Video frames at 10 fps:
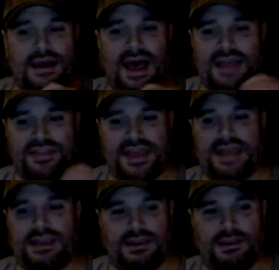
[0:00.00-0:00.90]
I think
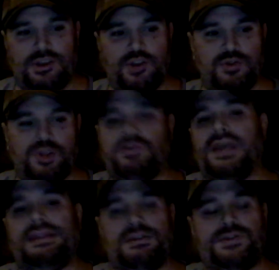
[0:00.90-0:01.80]
you do get
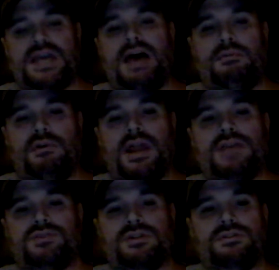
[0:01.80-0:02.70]
those
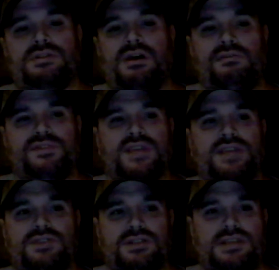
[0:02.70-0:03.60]
aberrations of such
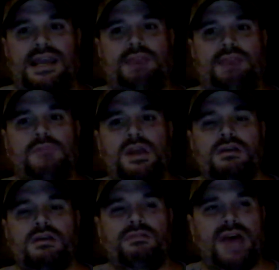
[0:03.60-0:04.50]
a team
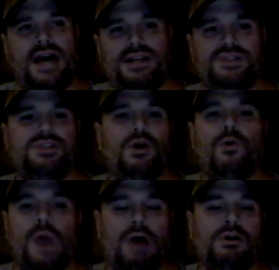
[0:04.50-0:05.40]
that is so
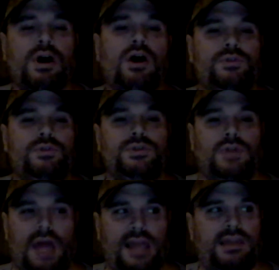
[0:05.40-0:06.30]
well coached,
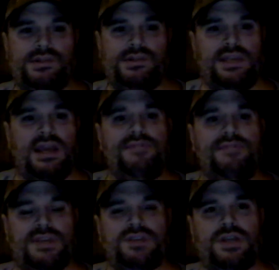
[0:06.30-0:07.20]
like UCF
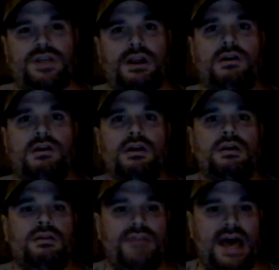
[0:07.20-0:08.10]
this year,
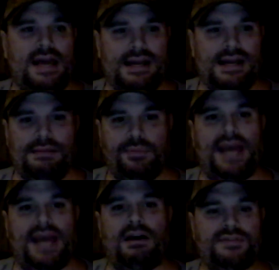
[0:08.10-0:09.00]
that in a
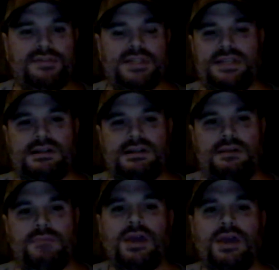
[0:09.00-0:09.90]
playoff system,
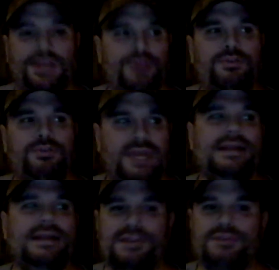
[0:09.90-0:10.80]
you
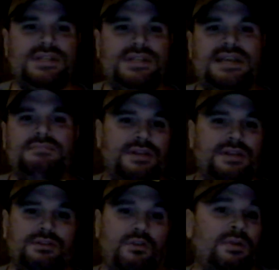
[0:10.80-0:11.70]
get those teams that
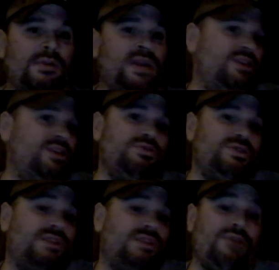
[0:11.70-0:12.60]
normally you
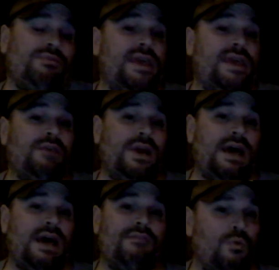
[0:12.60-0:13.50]
just don't think would
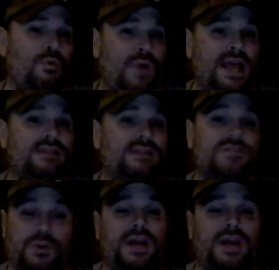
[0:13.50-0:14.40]
ever win to
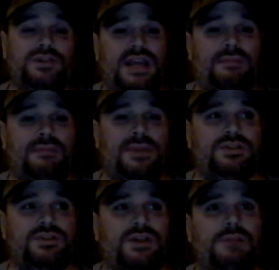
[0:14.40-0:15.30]
win a
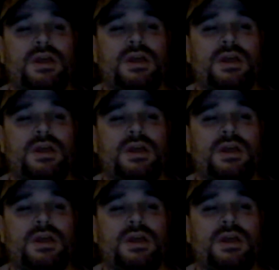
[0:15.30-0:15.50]
championship.